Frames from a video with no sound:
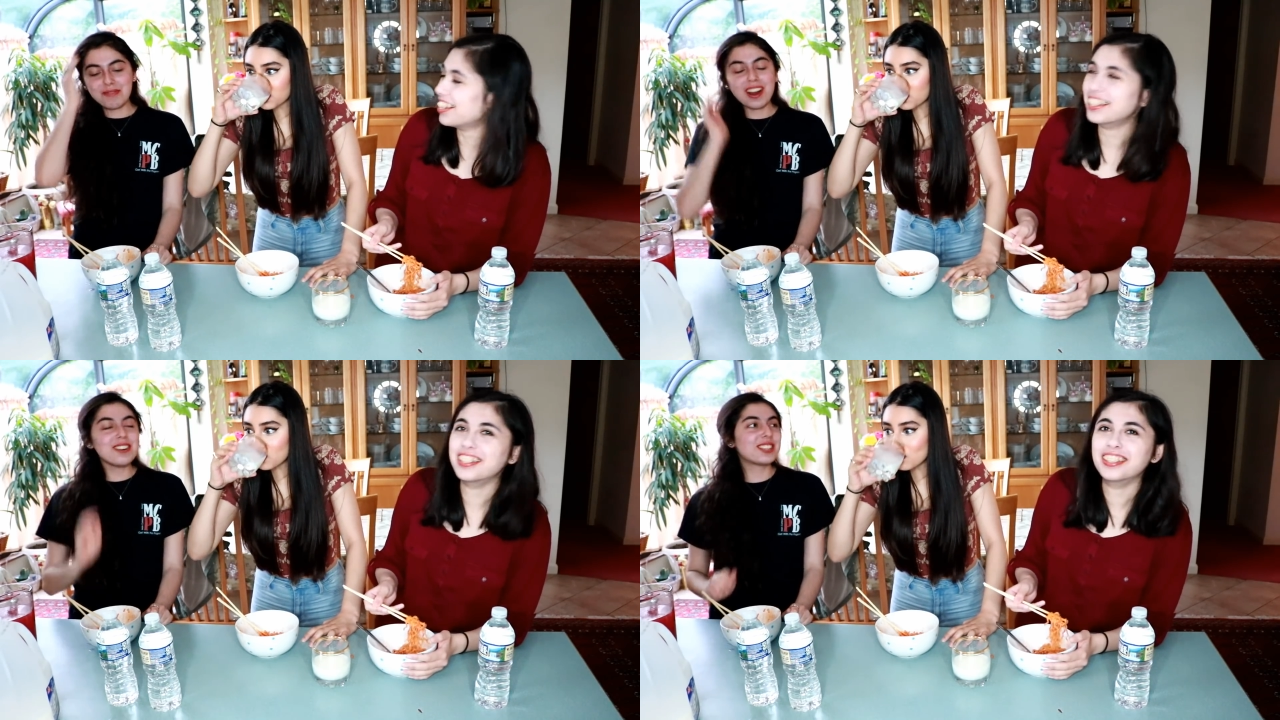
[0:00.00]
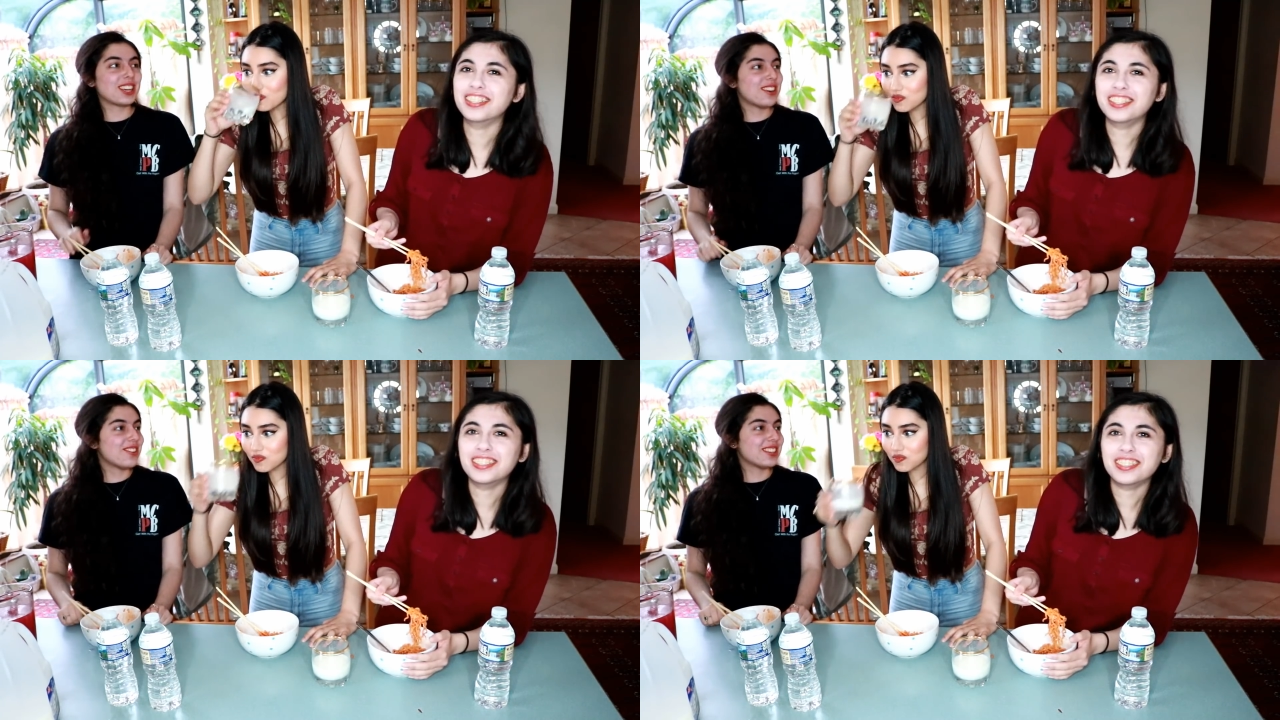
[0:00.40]
Speaker 1: Maha was
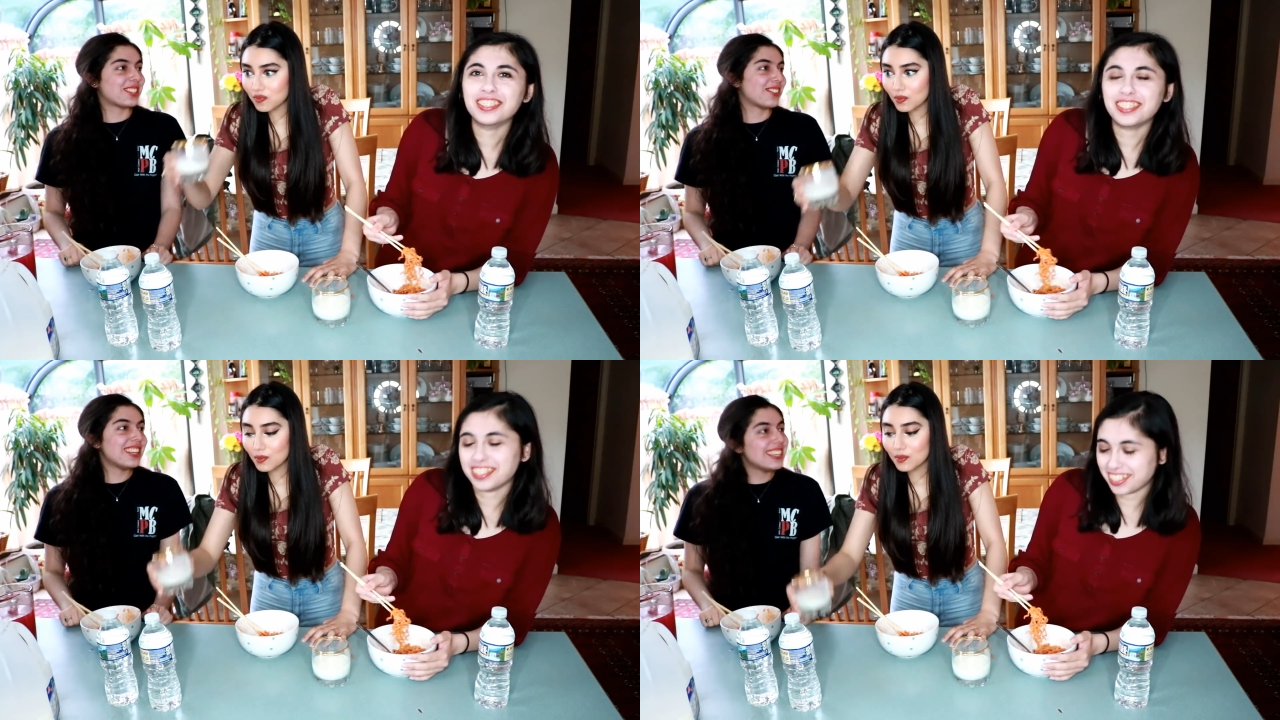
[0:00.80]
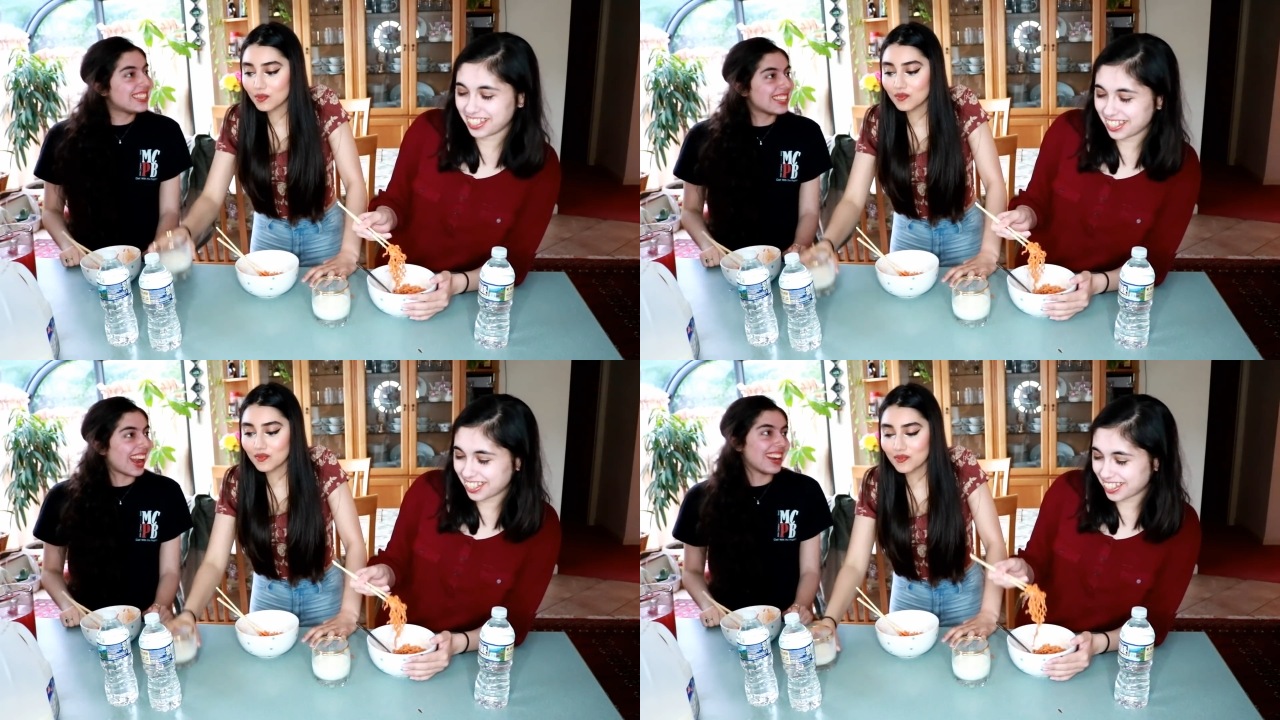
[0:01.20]
like, oh, it's so
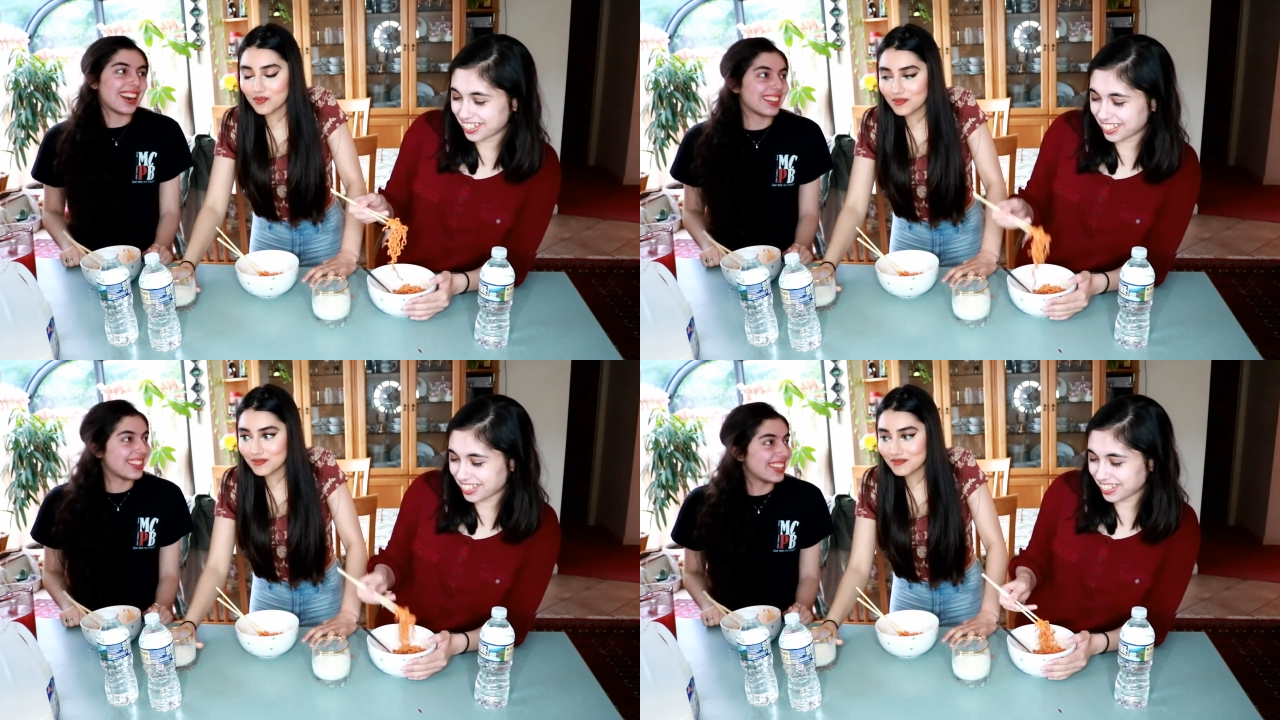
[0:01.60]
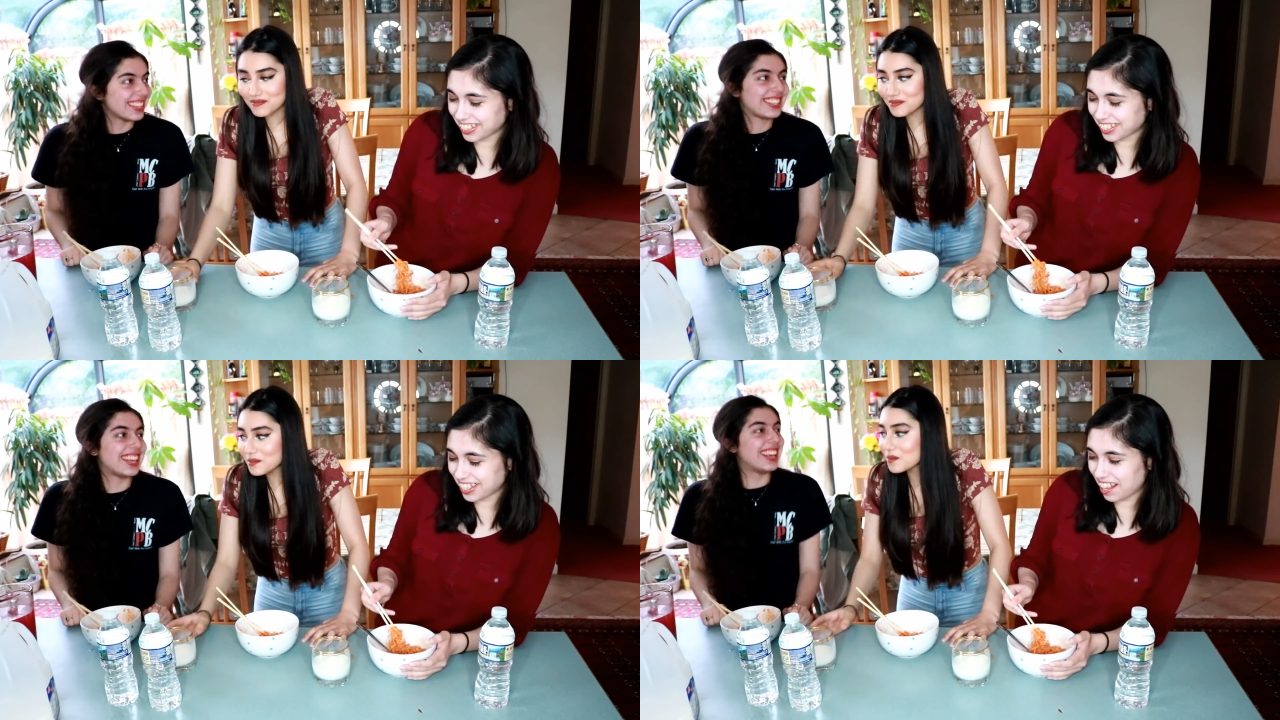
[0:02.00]
easy, I got
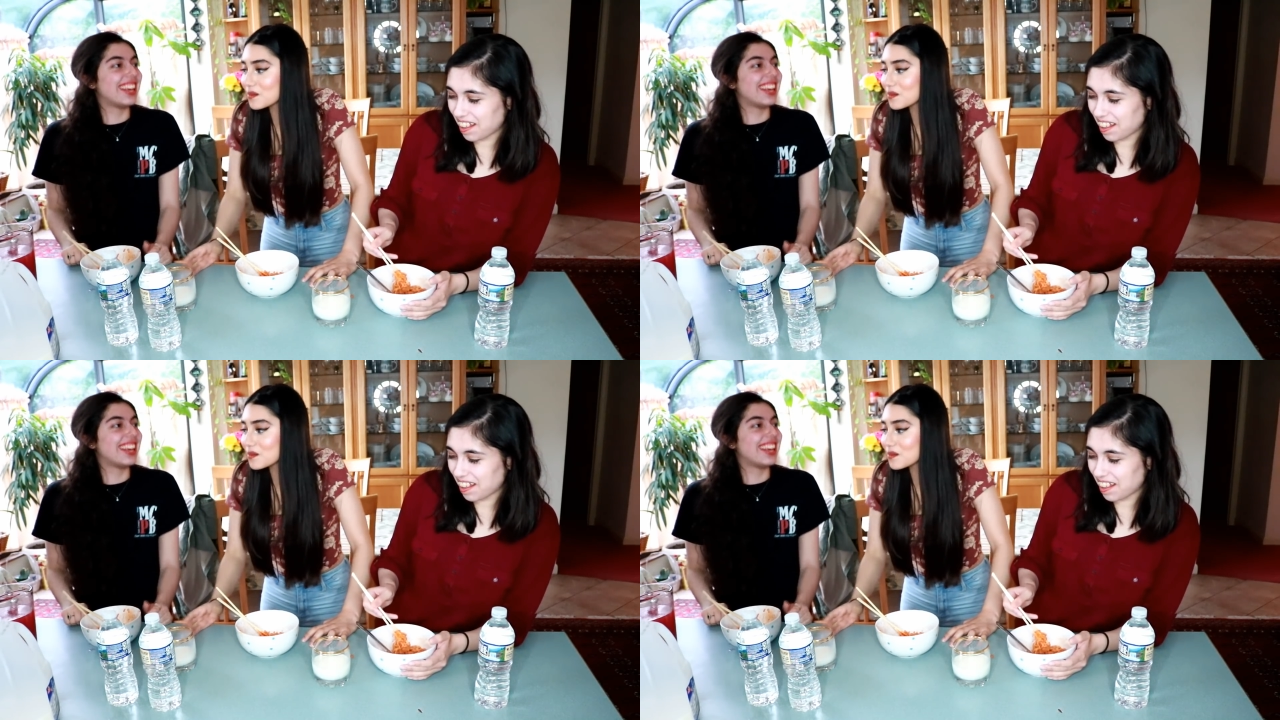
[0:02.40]
this.